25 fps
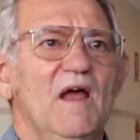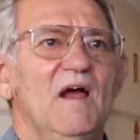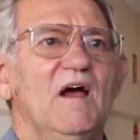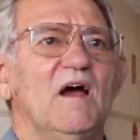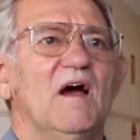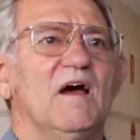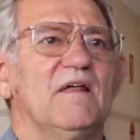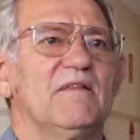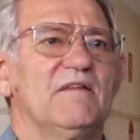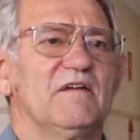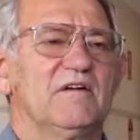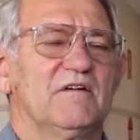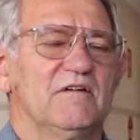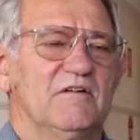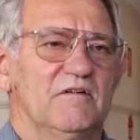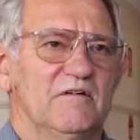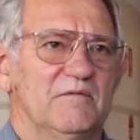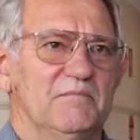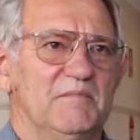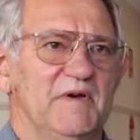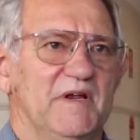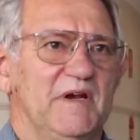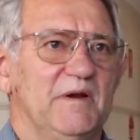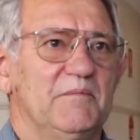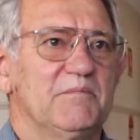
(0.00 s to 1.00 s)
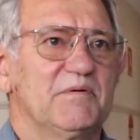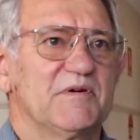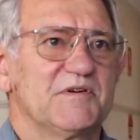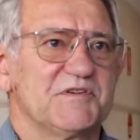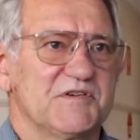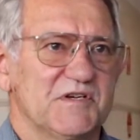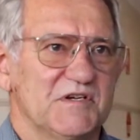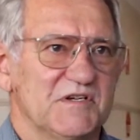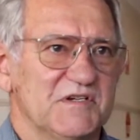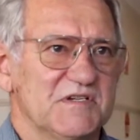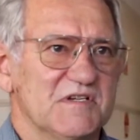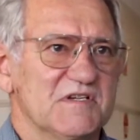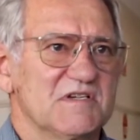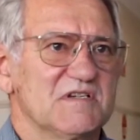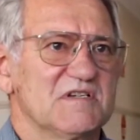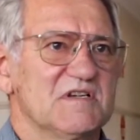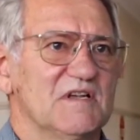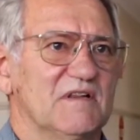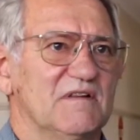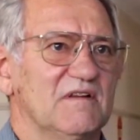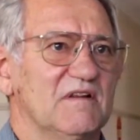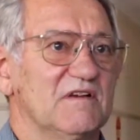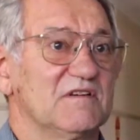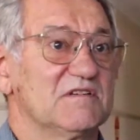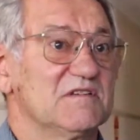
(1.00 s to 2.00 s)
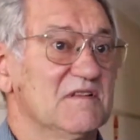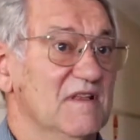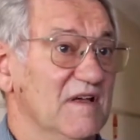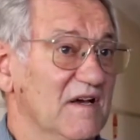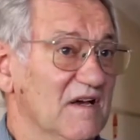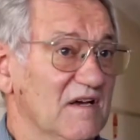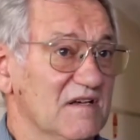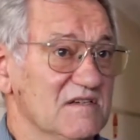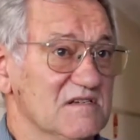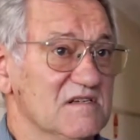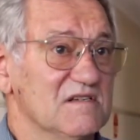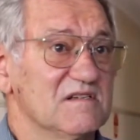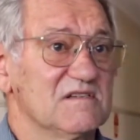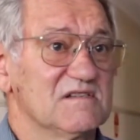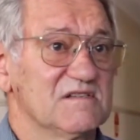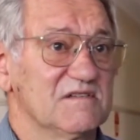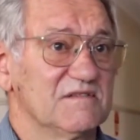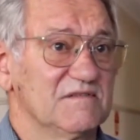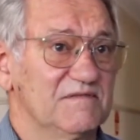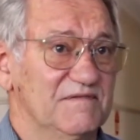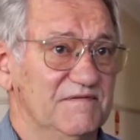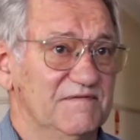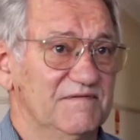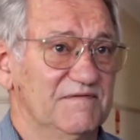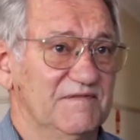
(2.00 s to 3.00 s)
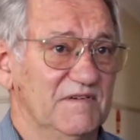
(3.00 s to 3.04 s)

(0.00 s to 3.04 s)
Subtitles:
And there are many producers, and there's thousands of